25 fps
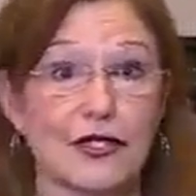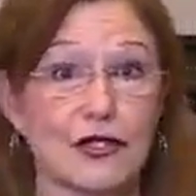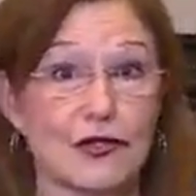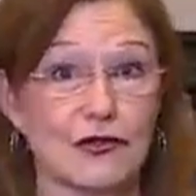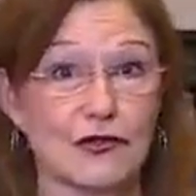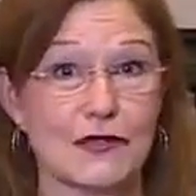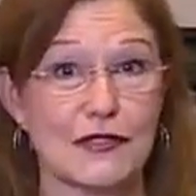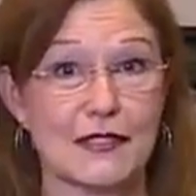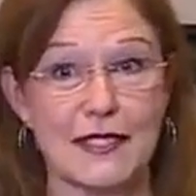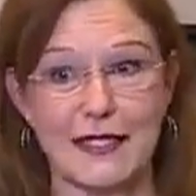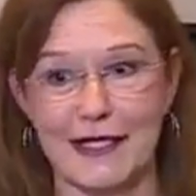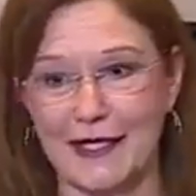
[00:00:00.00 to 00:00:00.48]

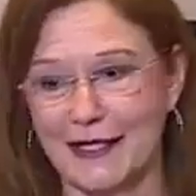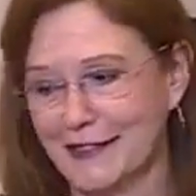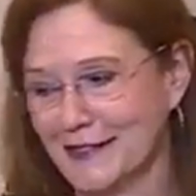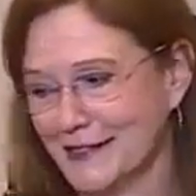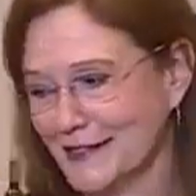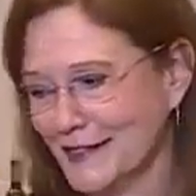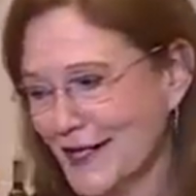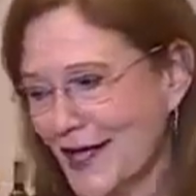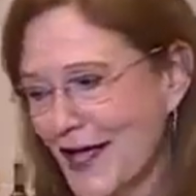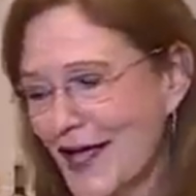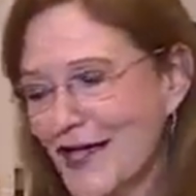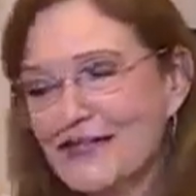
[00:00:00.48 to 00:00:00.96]
use
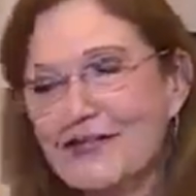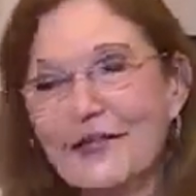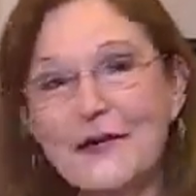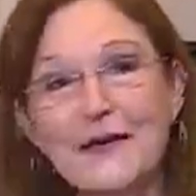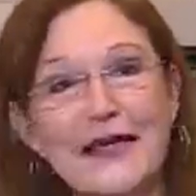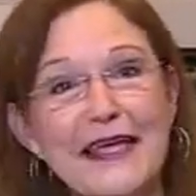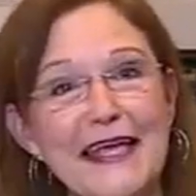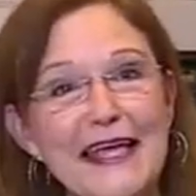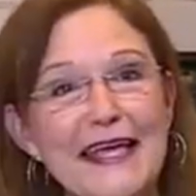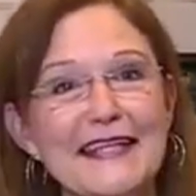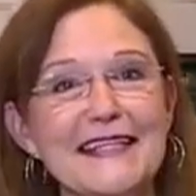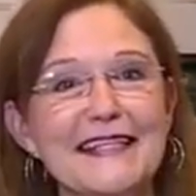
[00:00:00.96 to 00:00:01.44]
this. So
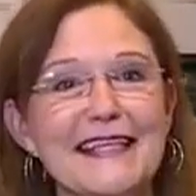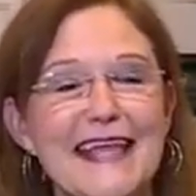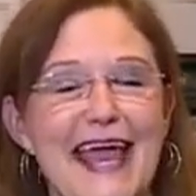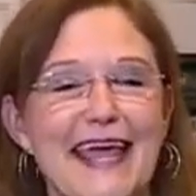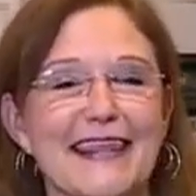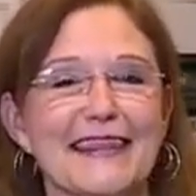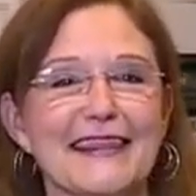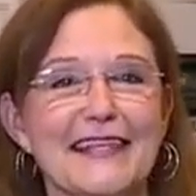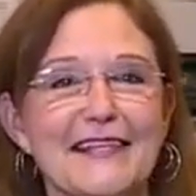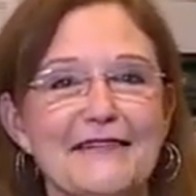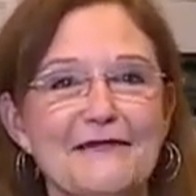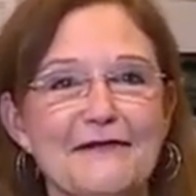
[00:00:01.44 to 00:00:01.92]
again,
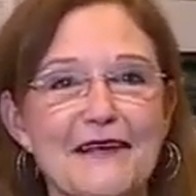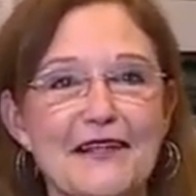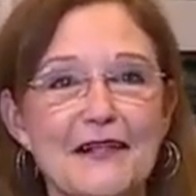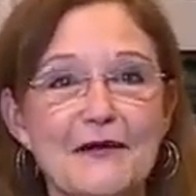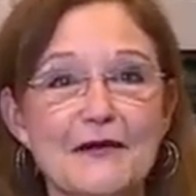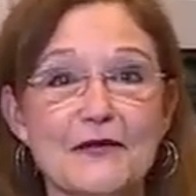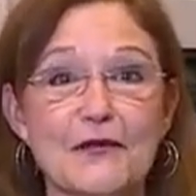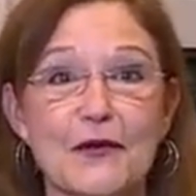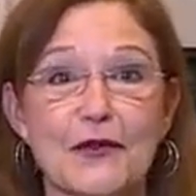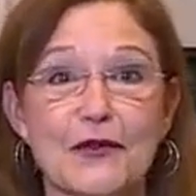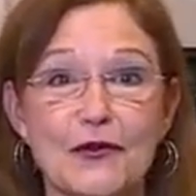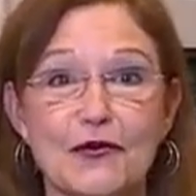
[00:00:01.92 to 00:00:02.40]
Kathleen
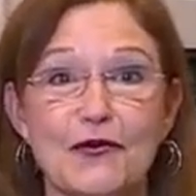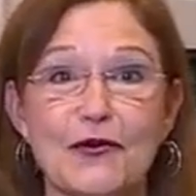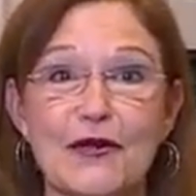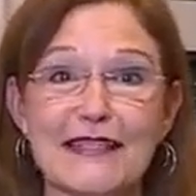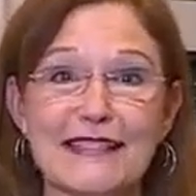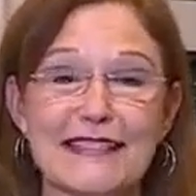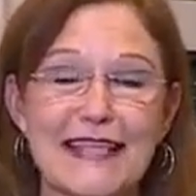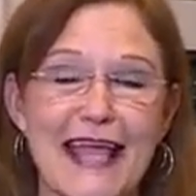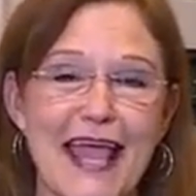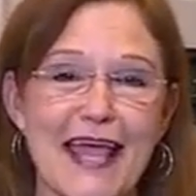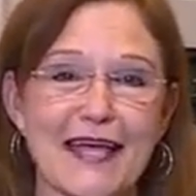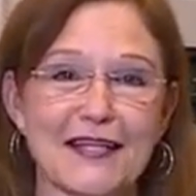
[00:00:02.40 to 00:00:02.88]
Phillips with
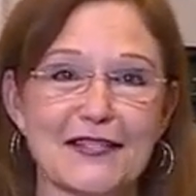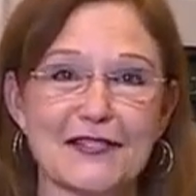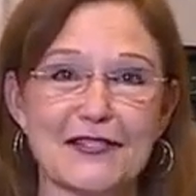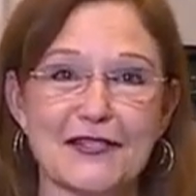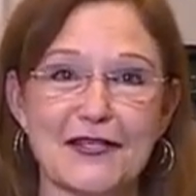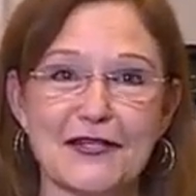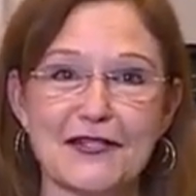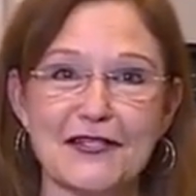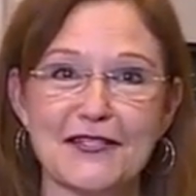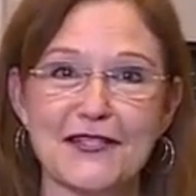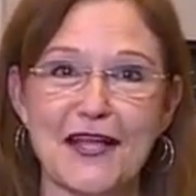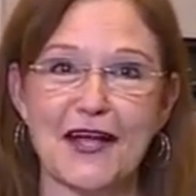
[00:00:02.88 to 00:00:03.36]

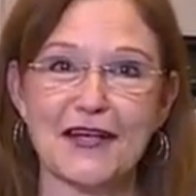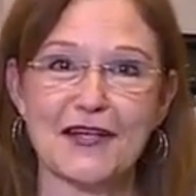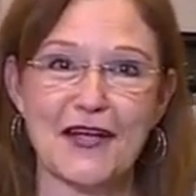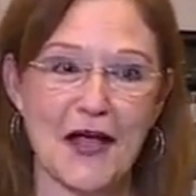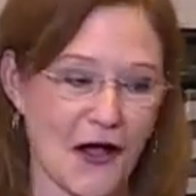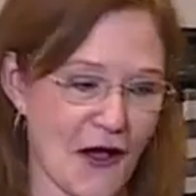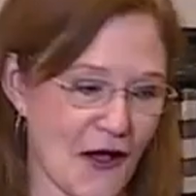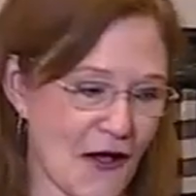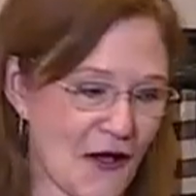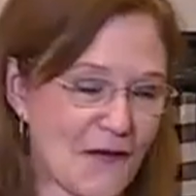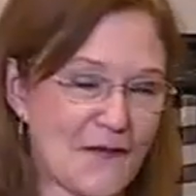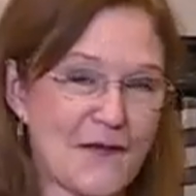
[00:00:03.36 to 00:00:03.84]

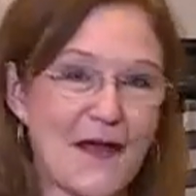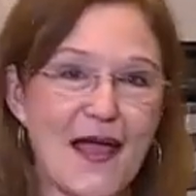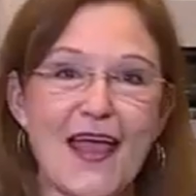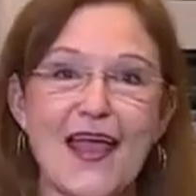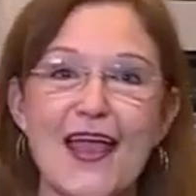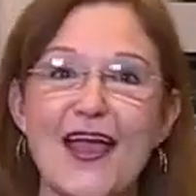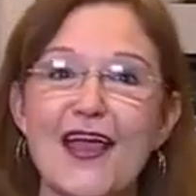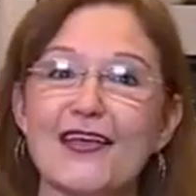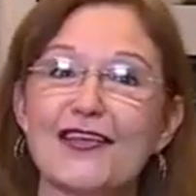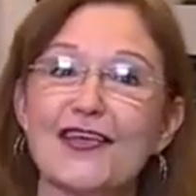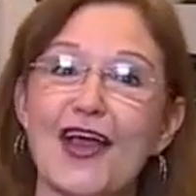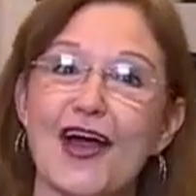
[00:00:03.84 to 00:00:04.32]
gritsandgouda.com.
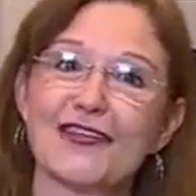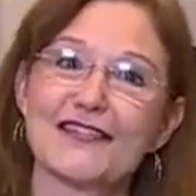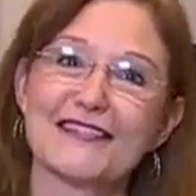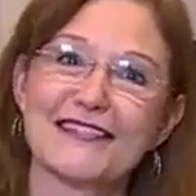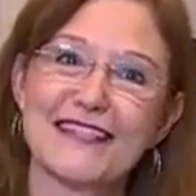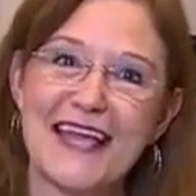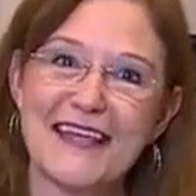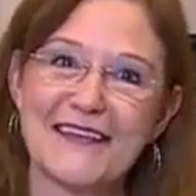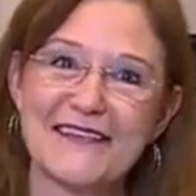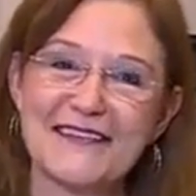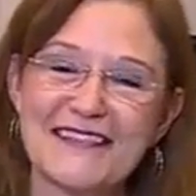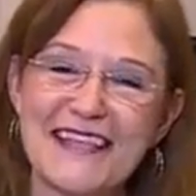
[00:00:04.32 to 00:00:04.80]
Y'all
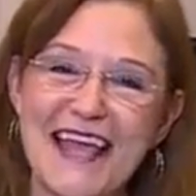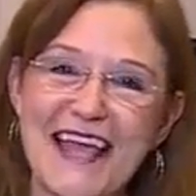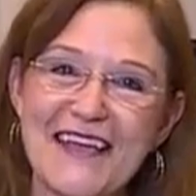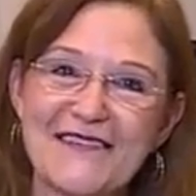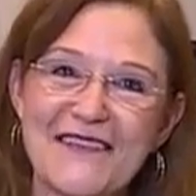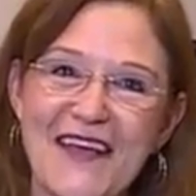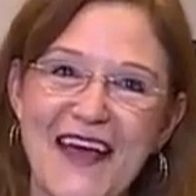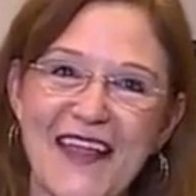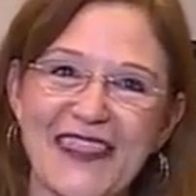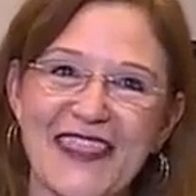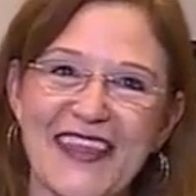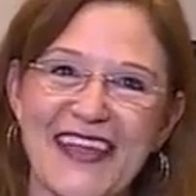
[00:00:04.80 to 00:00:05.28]
stay
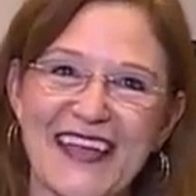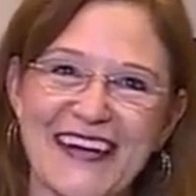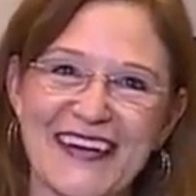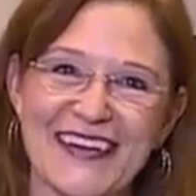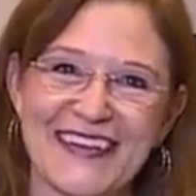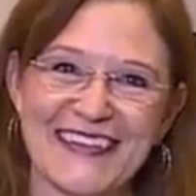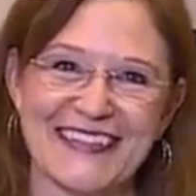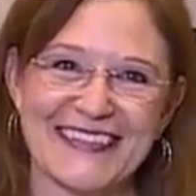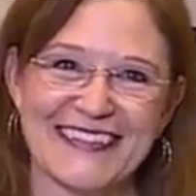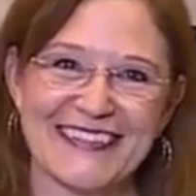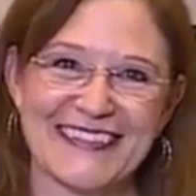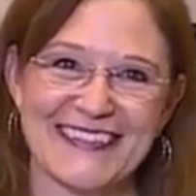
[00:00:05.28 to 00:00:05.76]
safe out
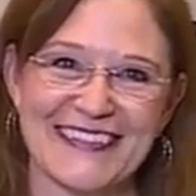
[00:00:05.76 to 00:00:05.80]
there.